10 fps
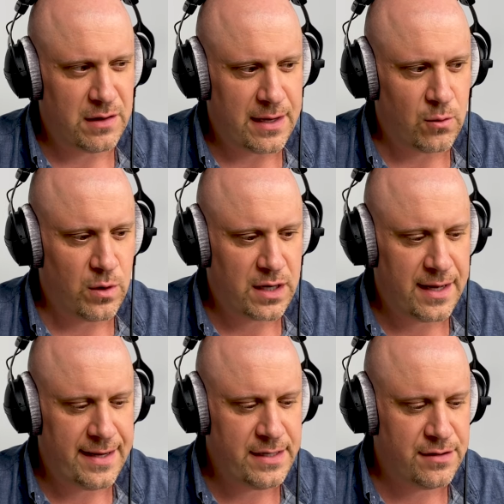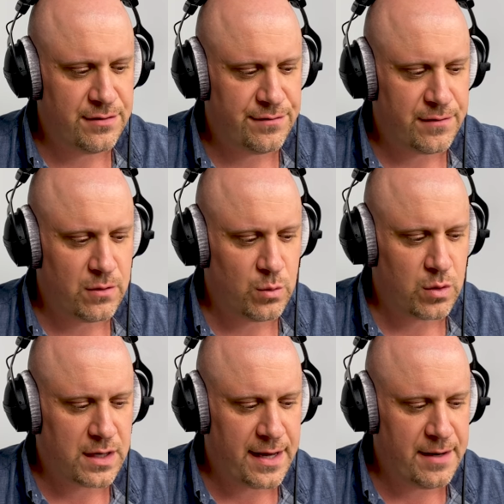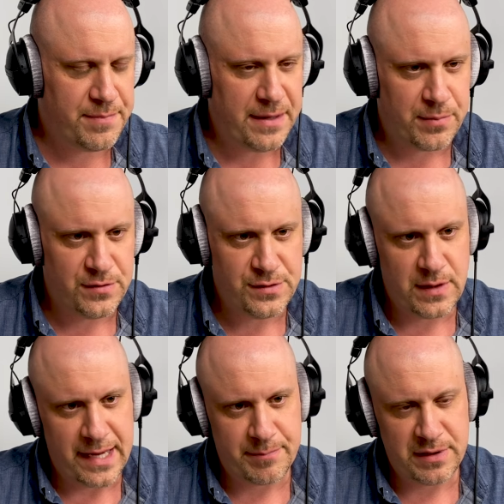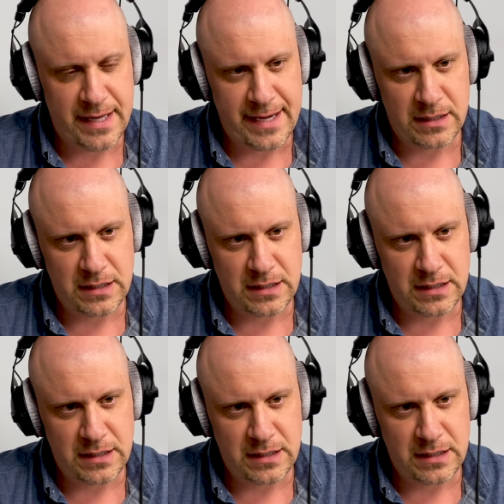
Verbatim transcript: like, what kind of people do you like playing?